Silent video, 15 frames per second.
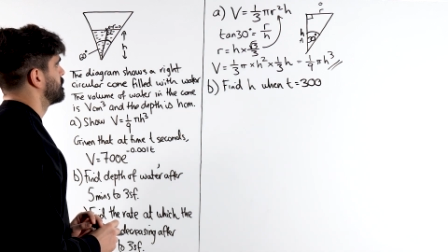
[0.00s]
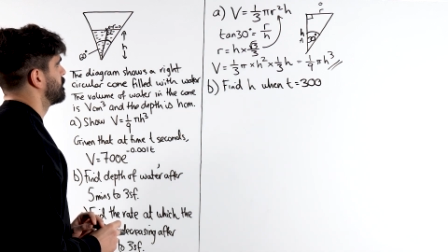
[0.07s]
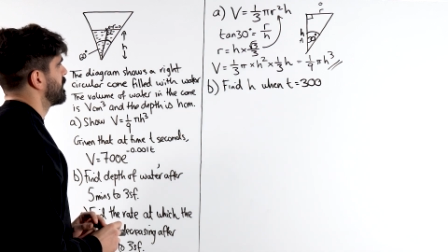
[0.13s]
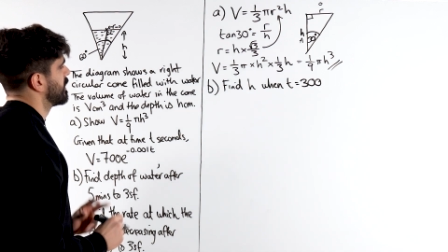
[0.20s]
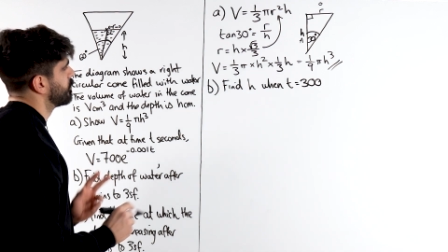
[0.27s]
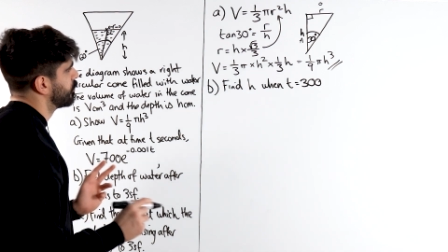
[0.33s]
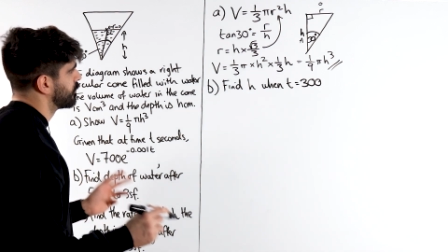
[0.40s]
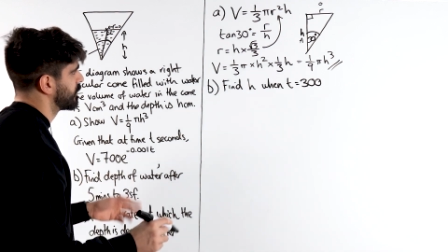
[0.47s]
And
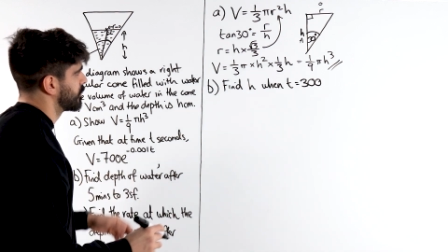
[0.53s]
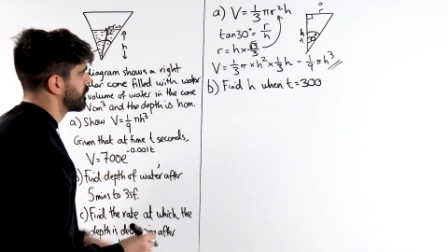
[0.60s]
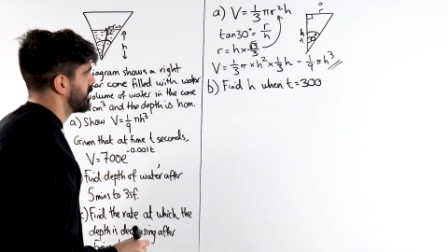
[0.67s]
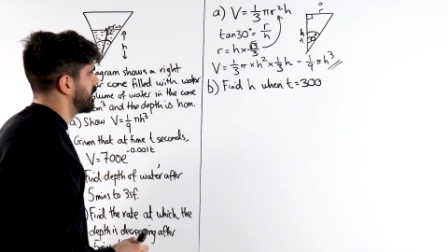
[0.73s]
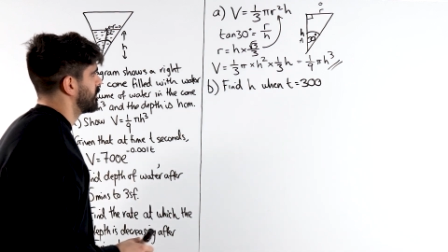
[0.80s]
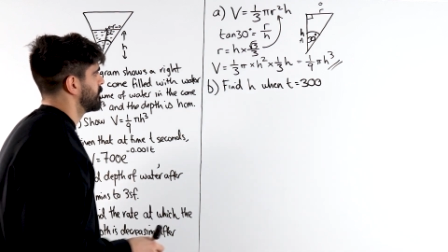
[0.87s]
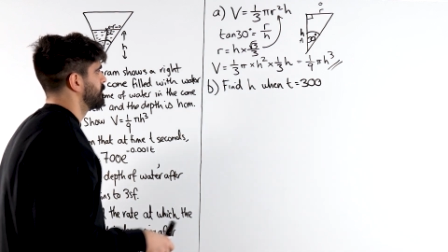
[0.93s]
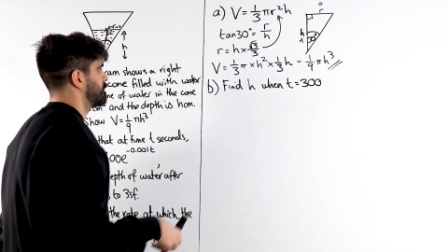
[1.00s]
then we'll figure it
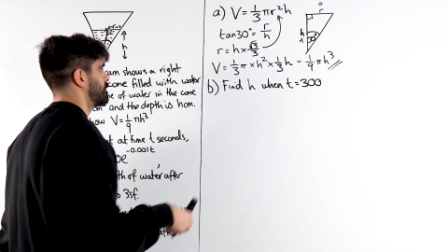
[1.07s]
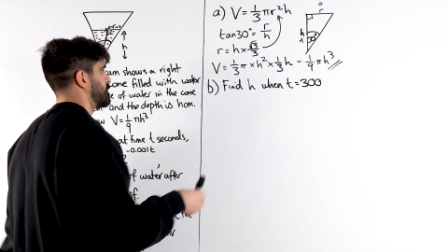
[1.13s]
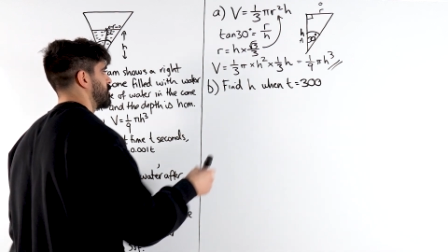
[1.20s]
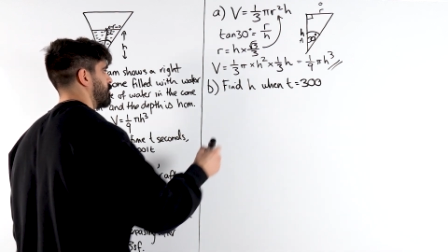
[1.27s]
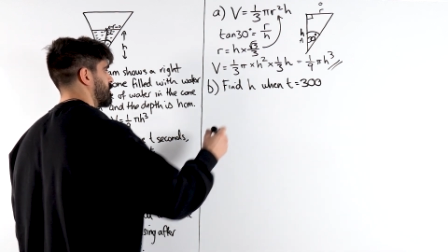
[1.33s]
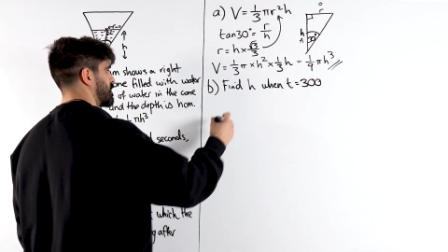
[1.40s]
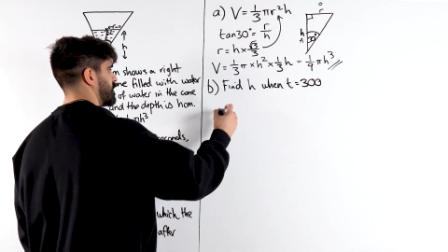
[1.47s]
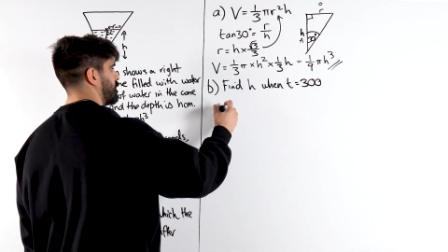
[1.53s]
out.
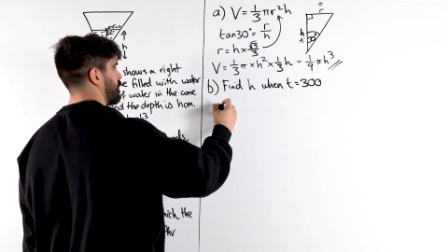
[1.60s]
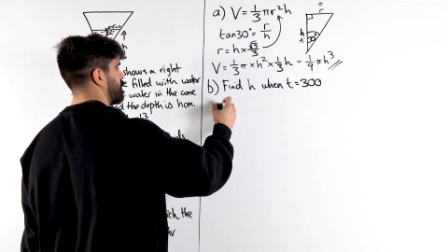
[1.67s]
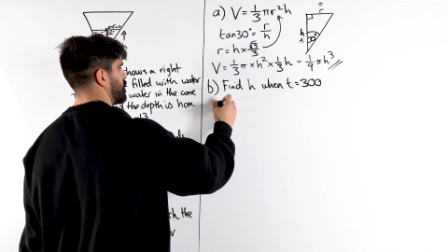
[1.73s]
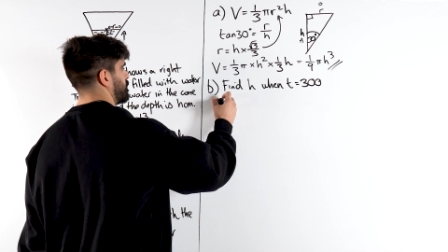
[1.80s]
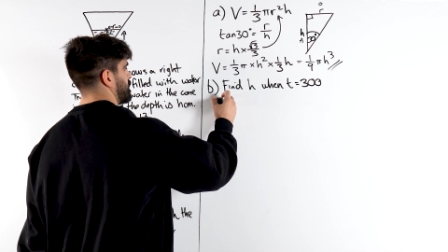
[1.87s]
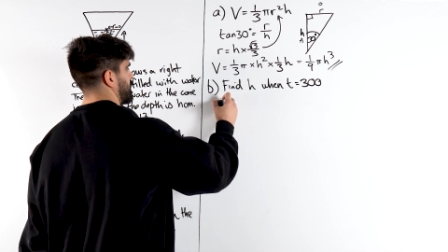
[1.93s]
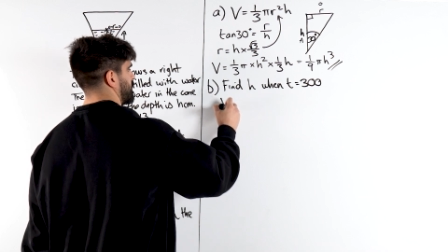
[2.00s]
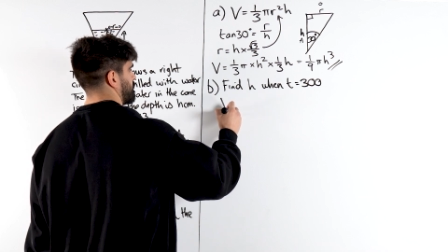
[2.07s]
So what's the
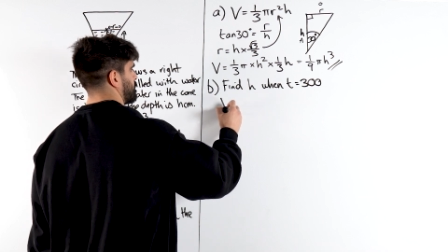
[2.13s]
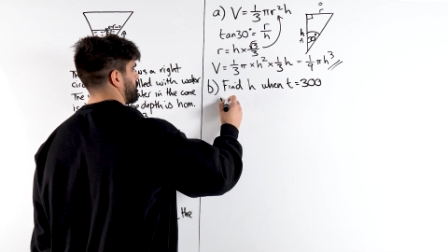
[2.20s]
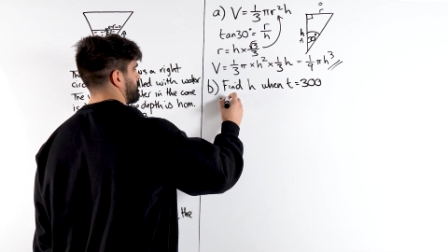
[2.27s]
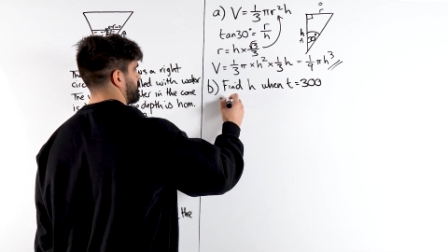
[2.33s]
volume here?